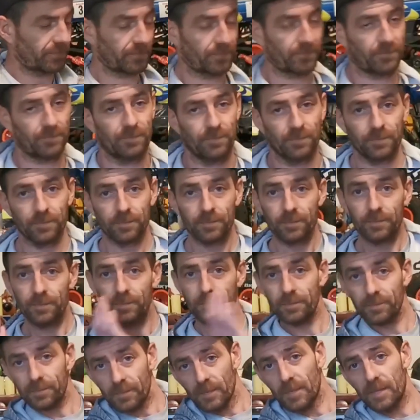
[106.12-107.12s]

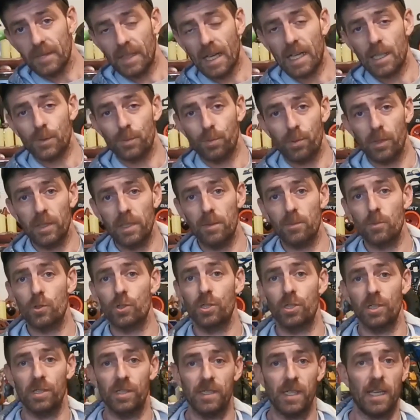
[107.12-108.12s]
that's pretty
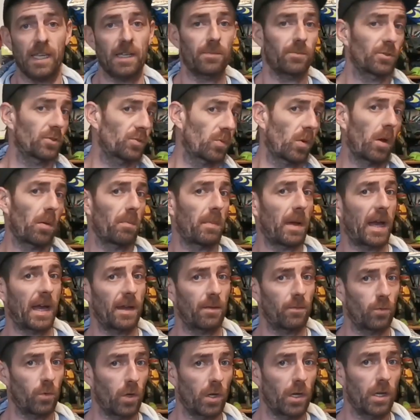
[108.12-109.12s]
much the same as what
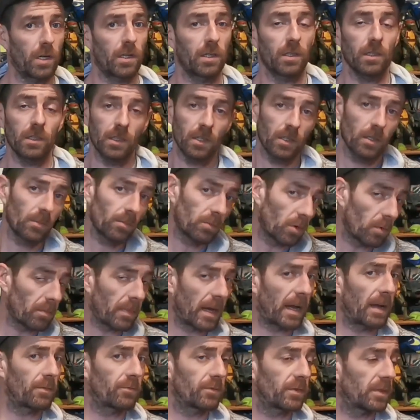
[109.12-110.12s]
mine were, but
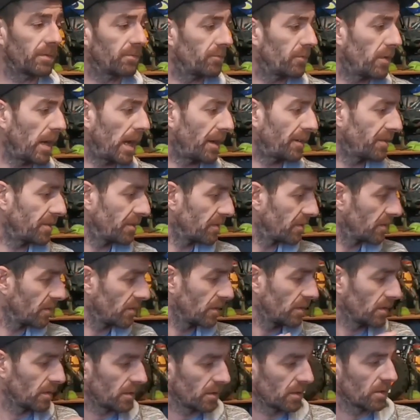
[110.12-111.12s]
mine were in red.
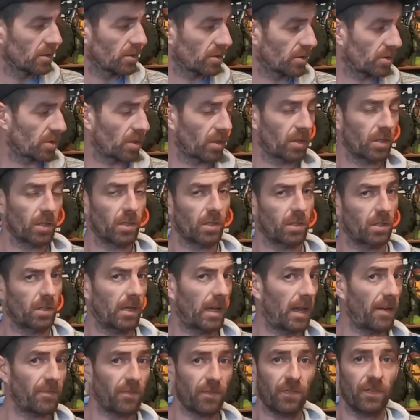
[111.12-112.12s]
So
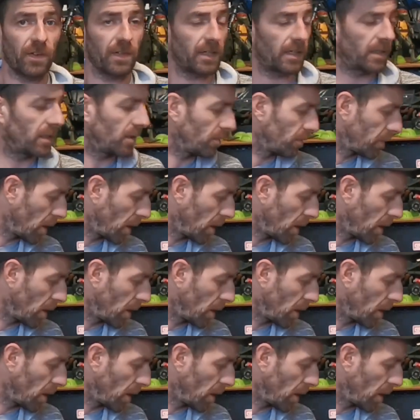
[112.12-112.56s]
everything in the